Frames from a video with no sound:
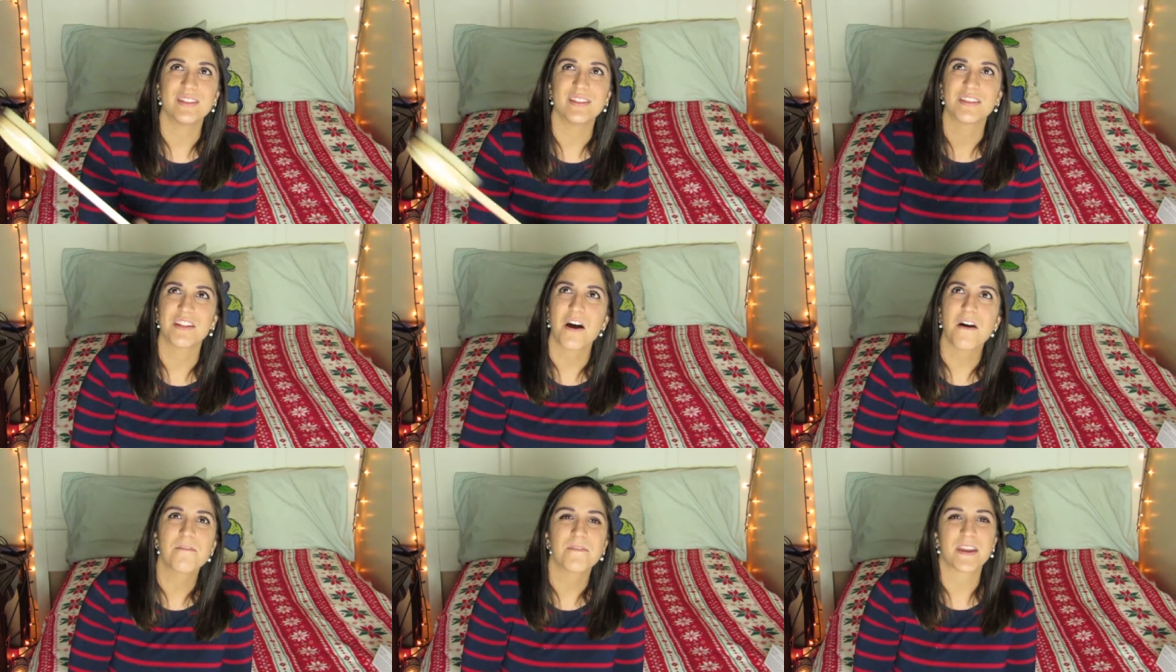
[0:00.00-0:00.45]

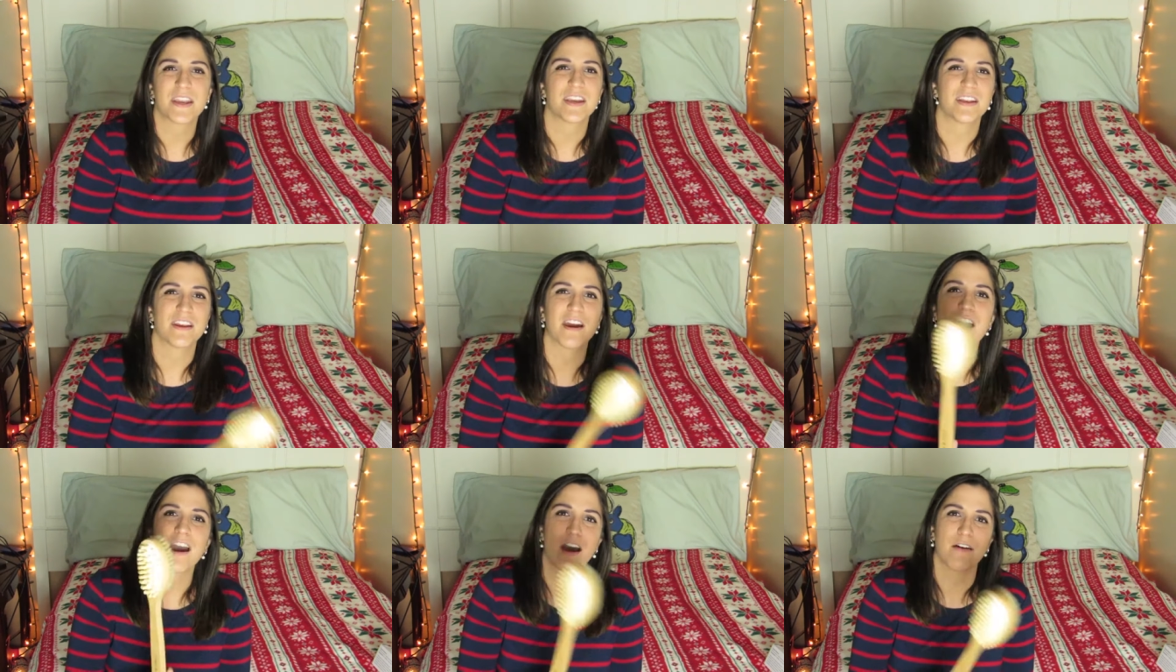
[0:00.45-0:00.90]

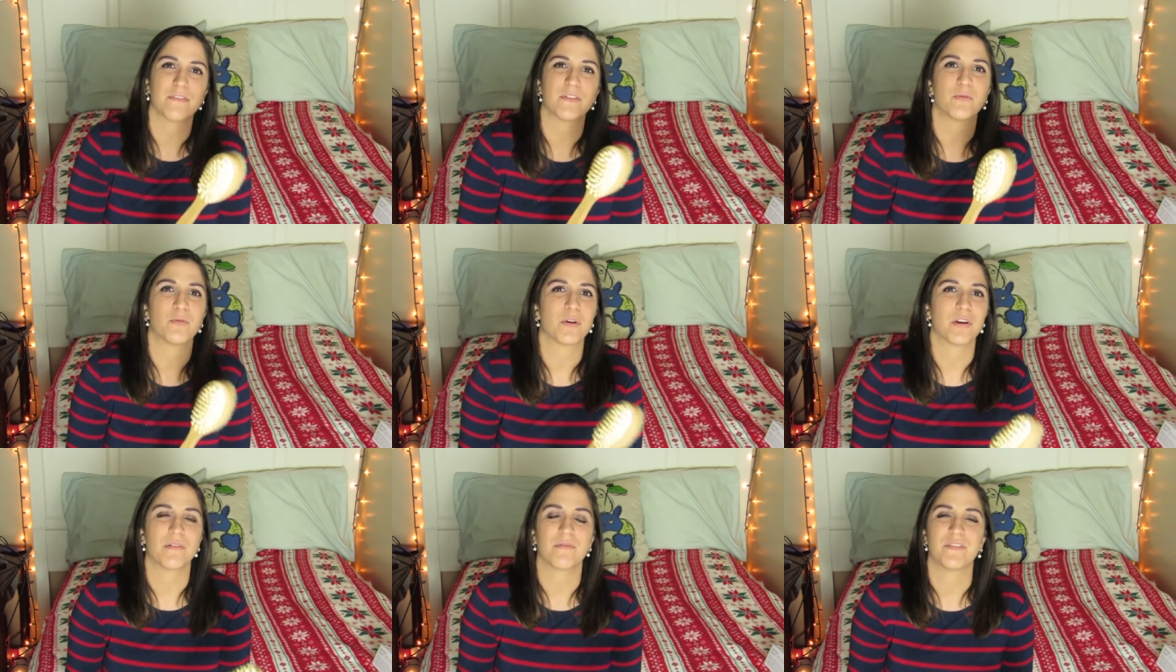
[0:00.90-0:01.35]
loving
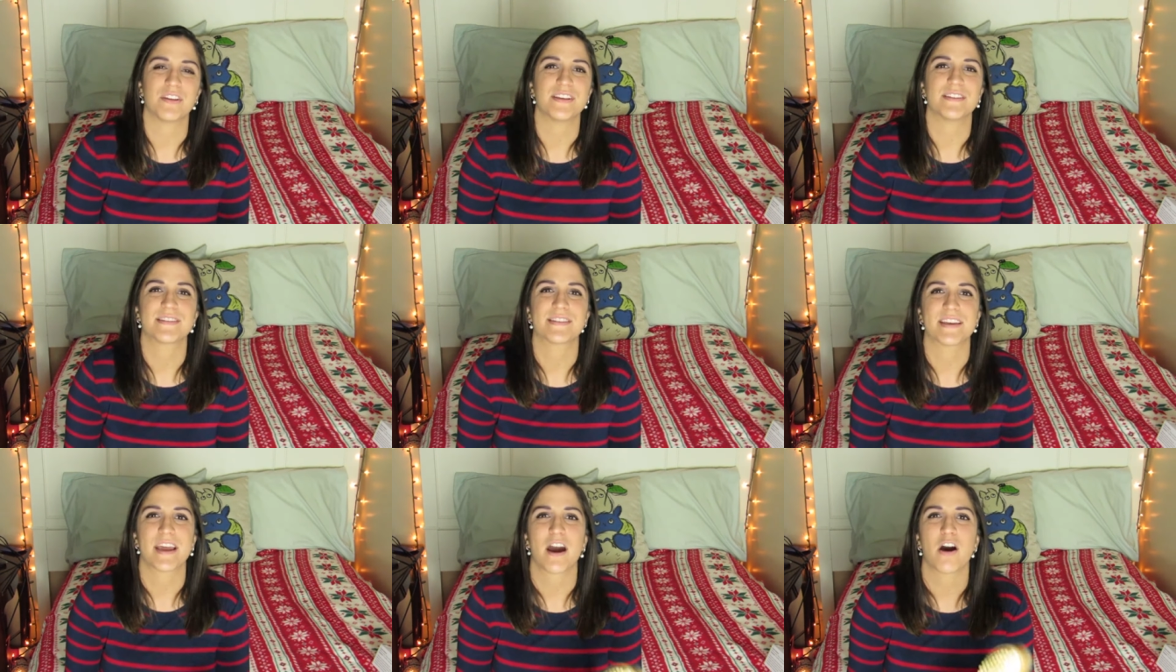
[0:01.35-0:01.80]
having one of
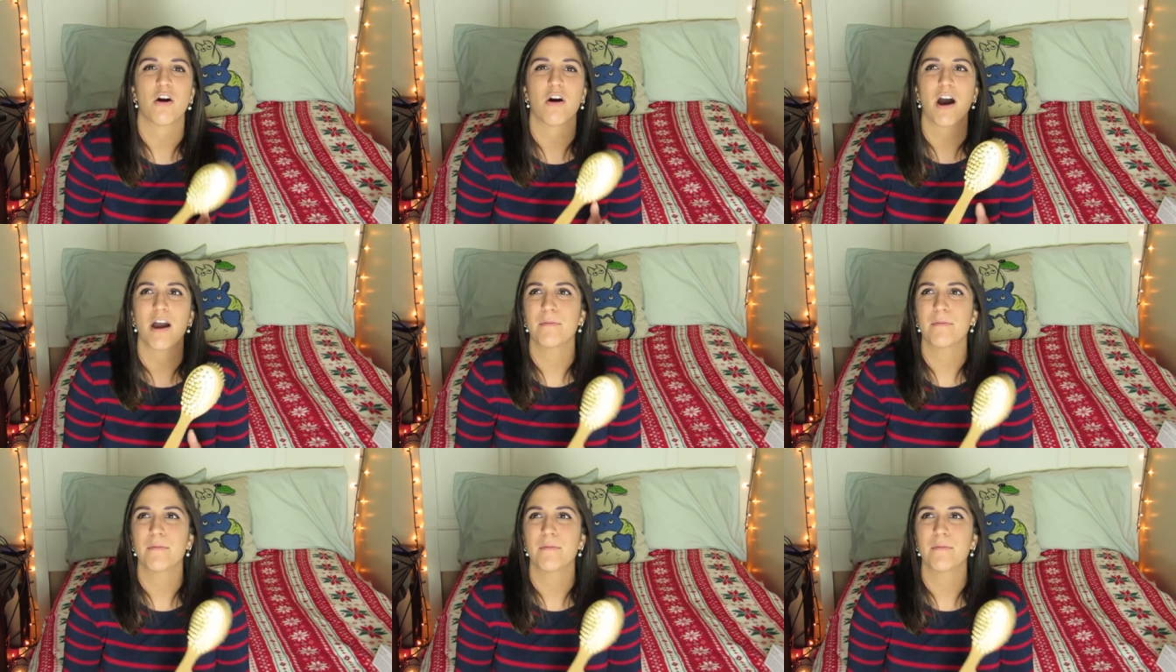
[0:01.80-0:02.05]
these now.